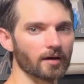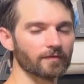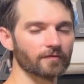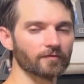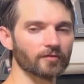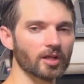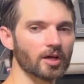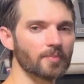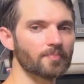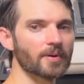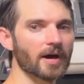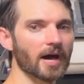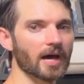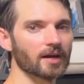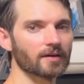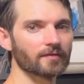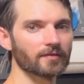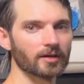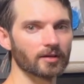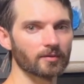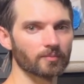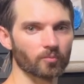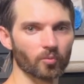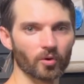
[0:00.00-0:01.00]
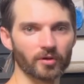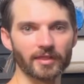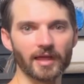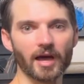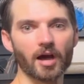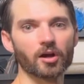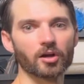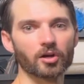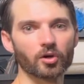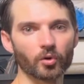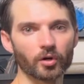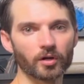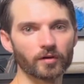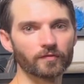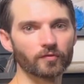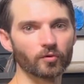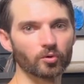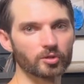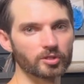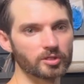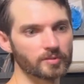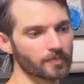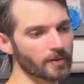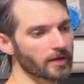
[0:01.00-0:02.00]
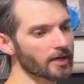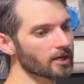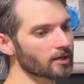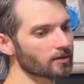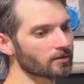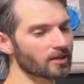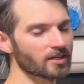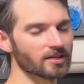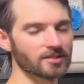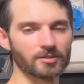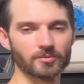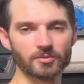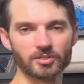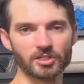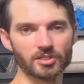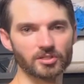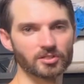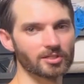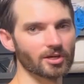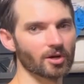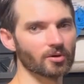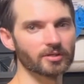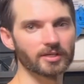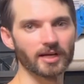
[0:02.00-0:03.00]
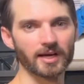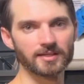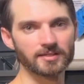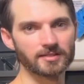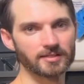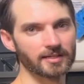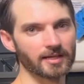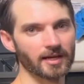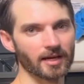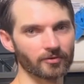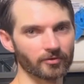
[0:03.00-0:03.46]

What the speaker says: flip out of it without going full speed, because it was just so dusty.